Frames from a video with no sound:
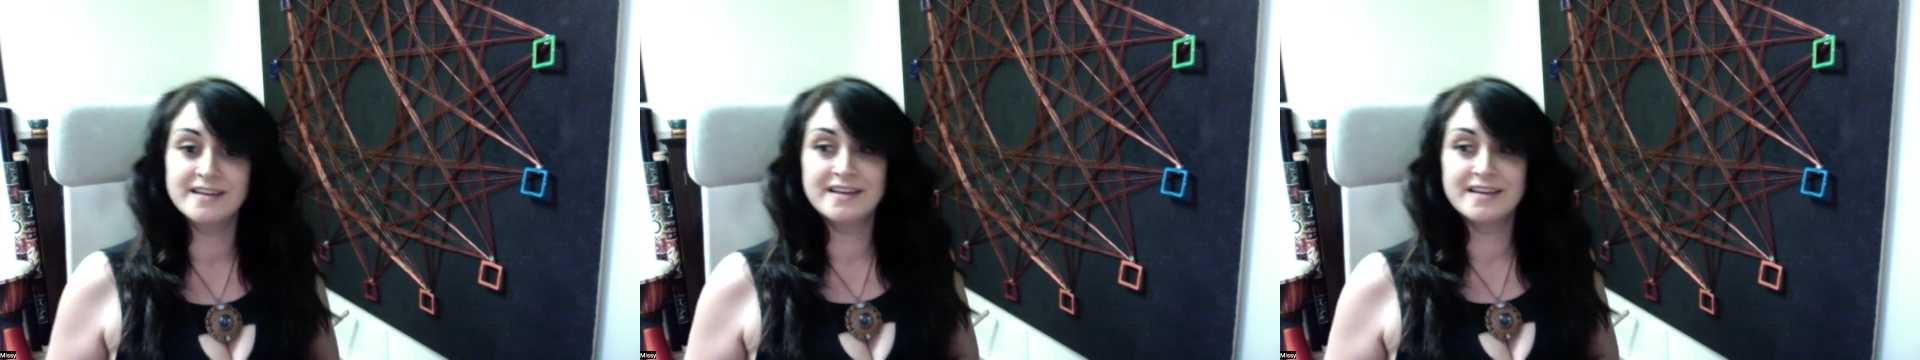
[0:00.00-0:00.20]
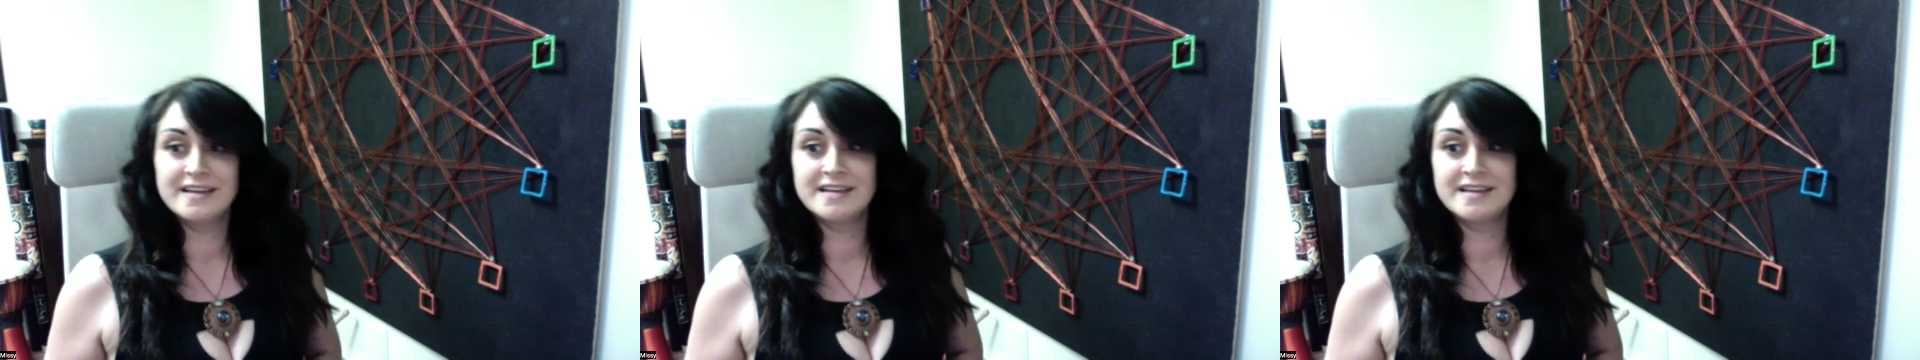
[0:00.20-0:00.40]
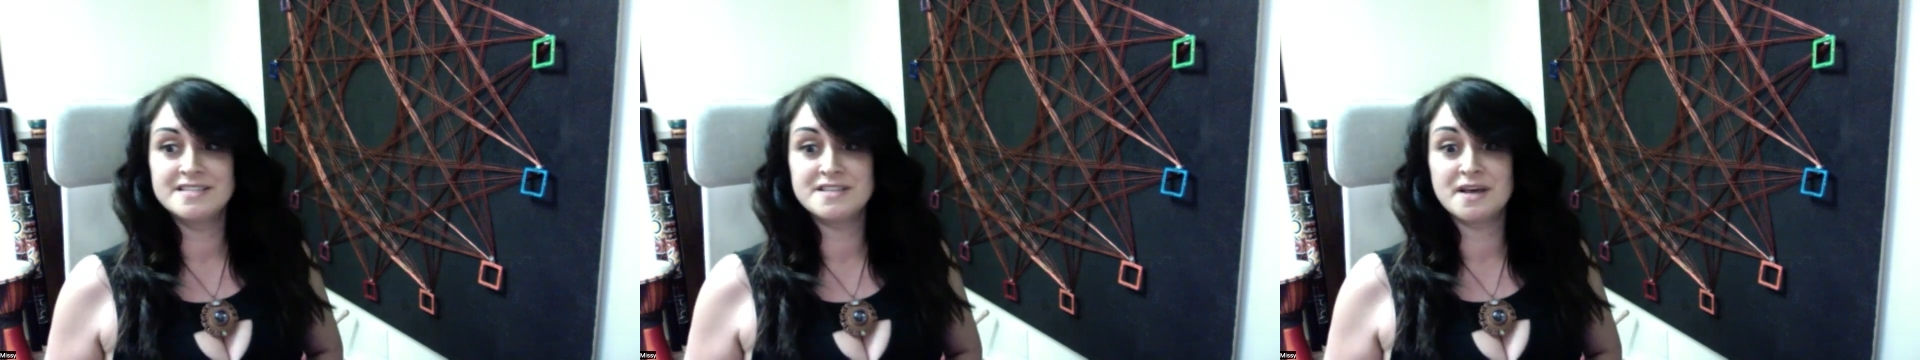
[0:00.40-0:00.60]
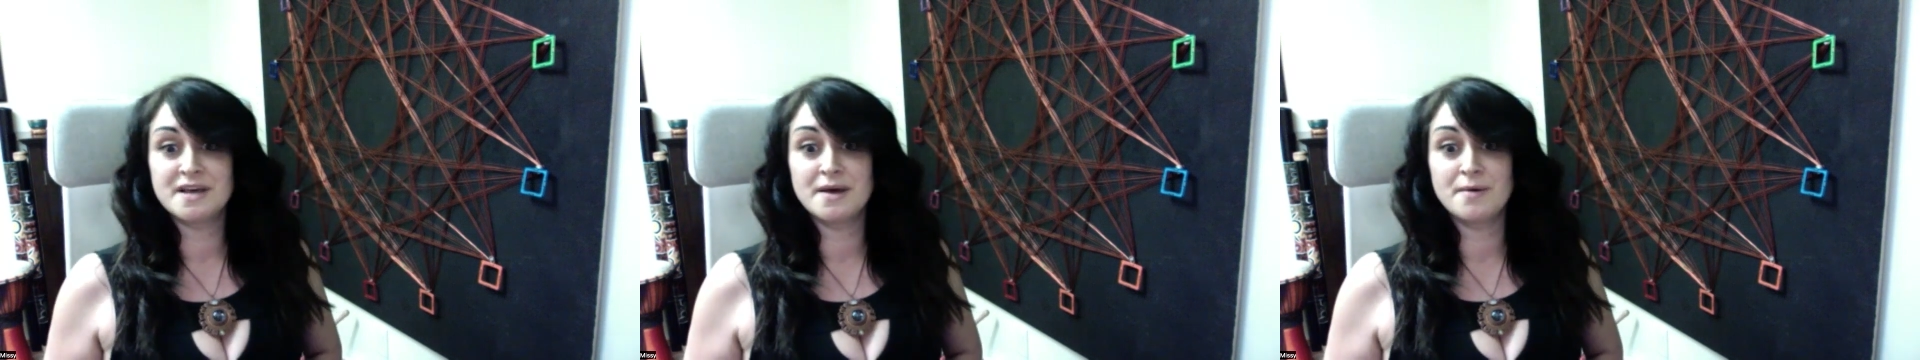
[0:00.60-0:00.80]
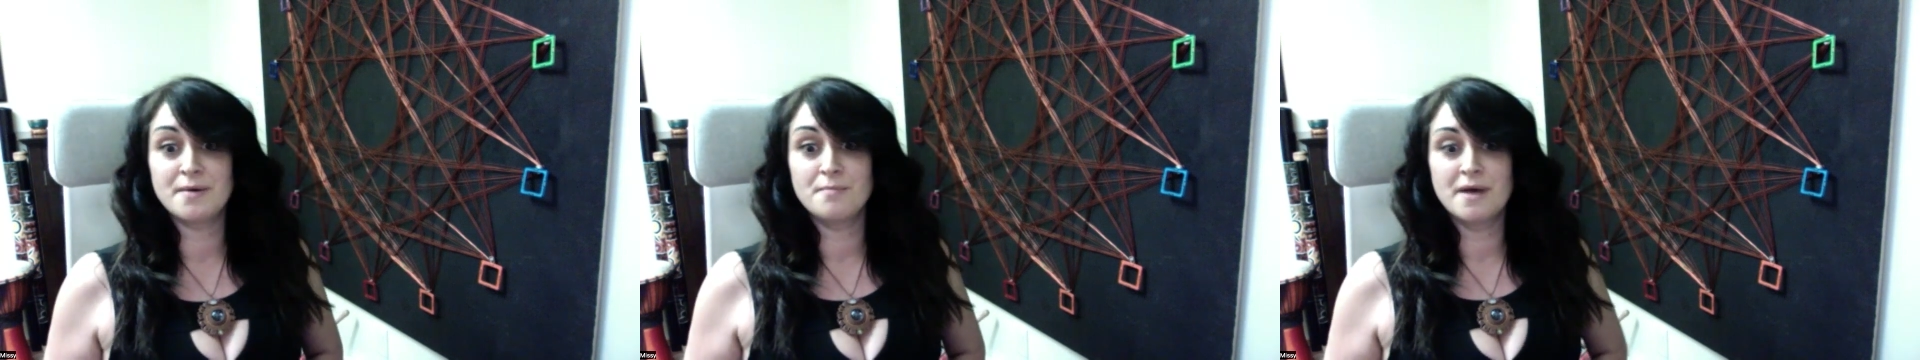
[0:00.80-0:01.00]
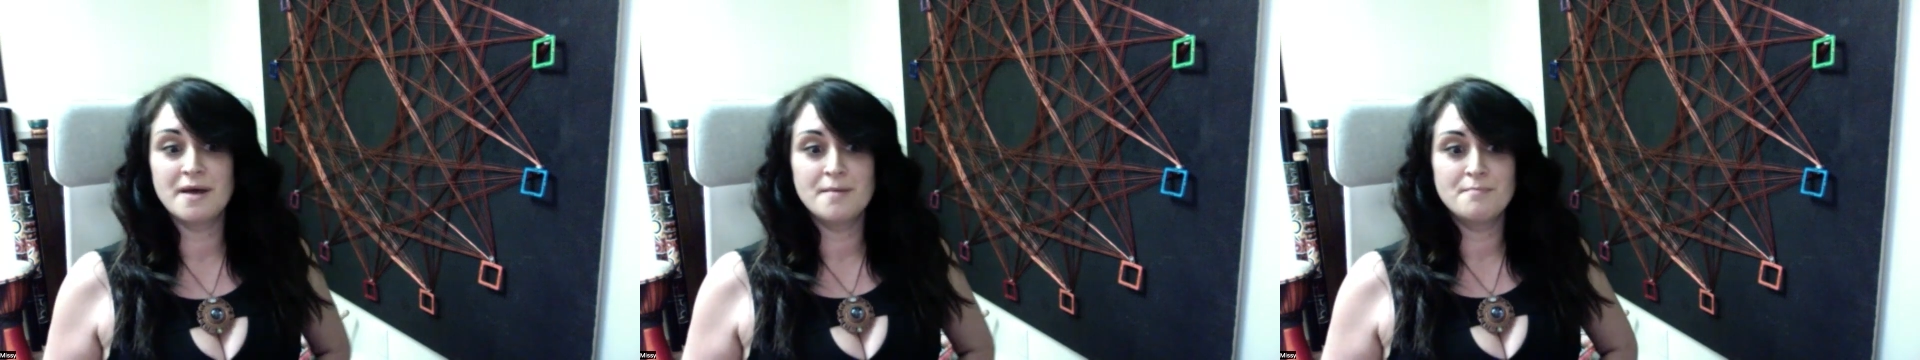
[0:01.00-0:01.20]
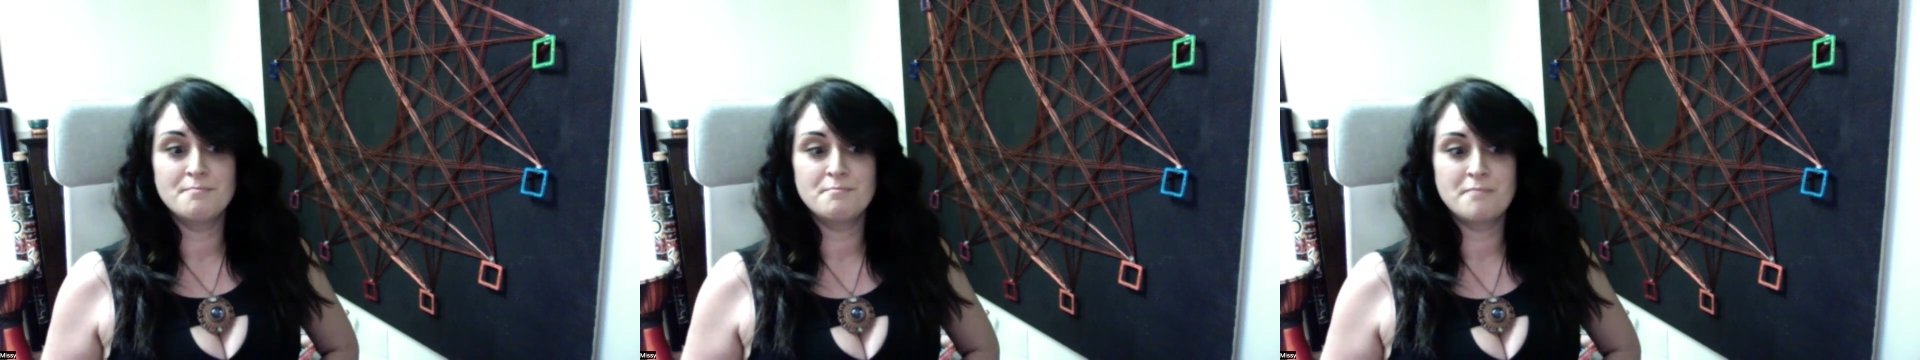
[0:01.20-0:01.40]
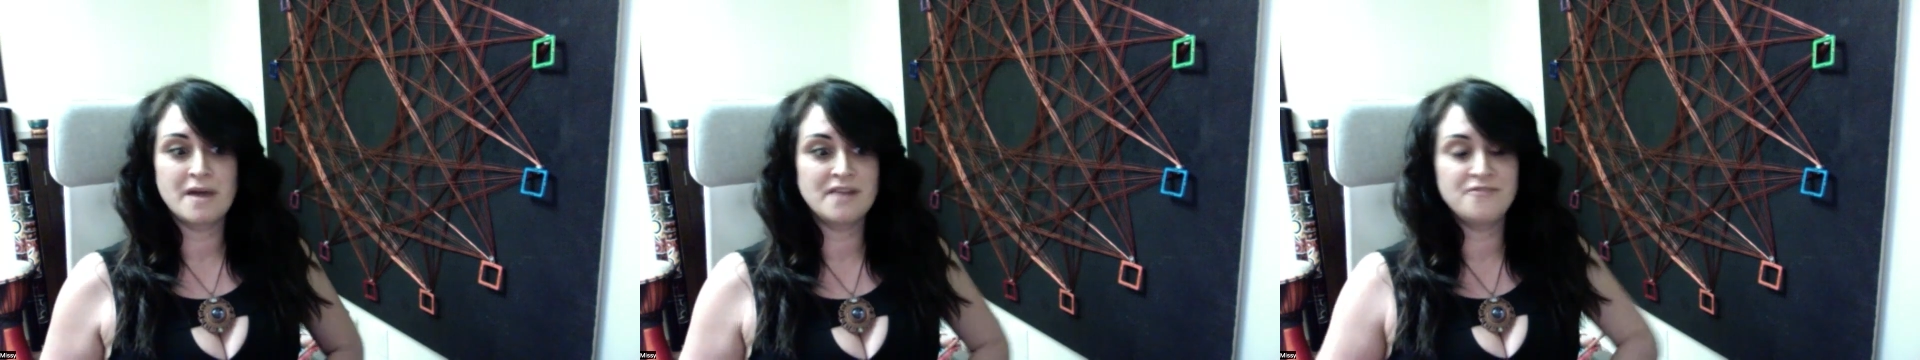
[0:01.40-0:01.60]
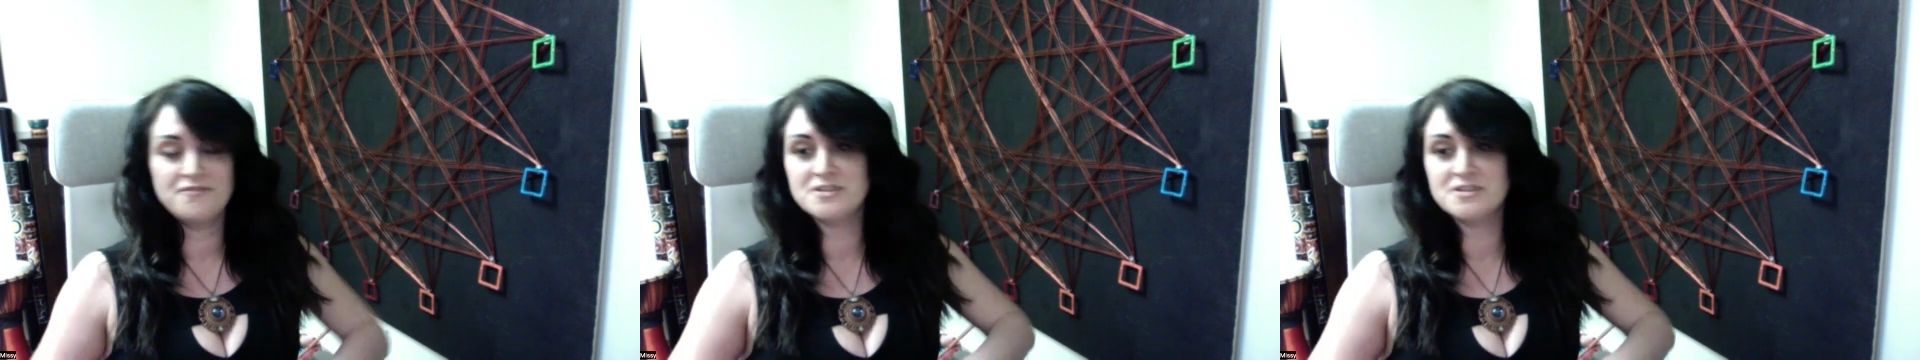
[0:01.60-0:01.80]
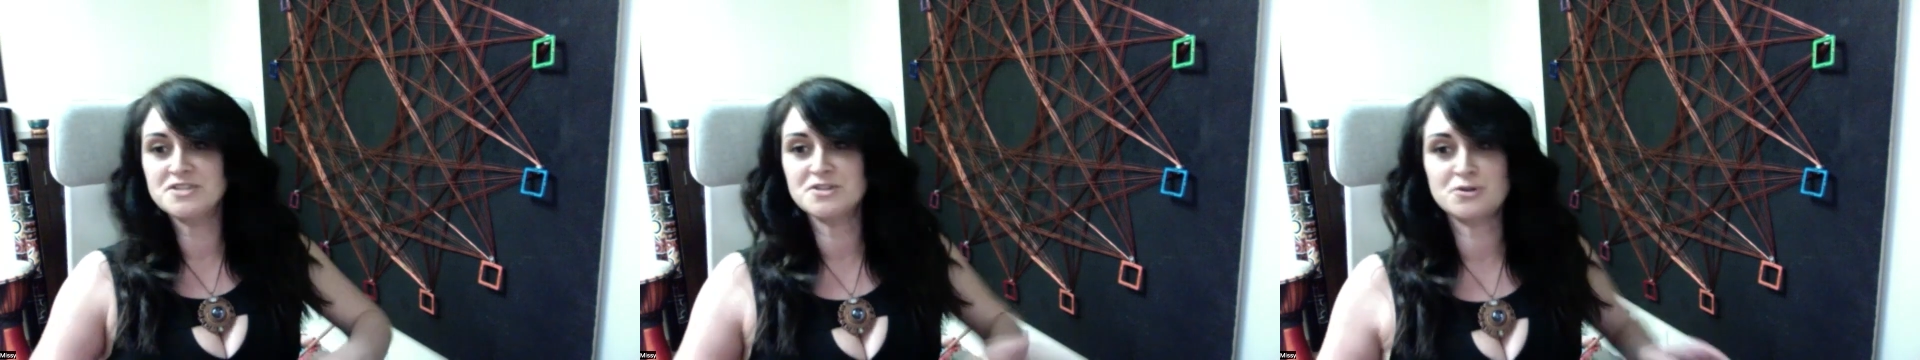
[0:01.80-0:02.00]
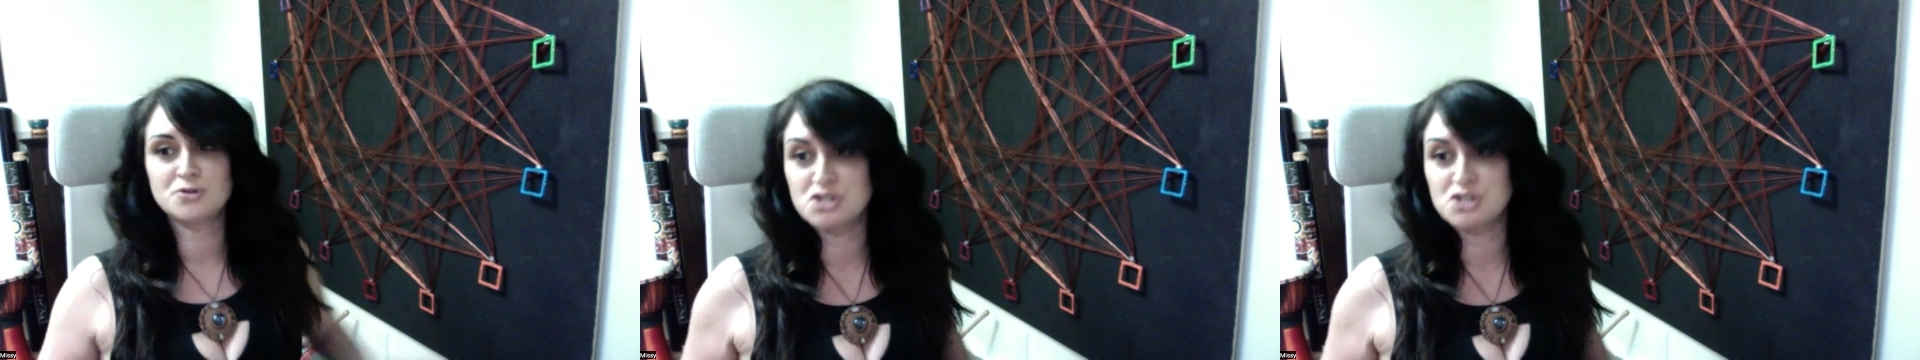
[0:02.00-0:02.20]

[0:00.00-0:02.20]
He's a metaphysical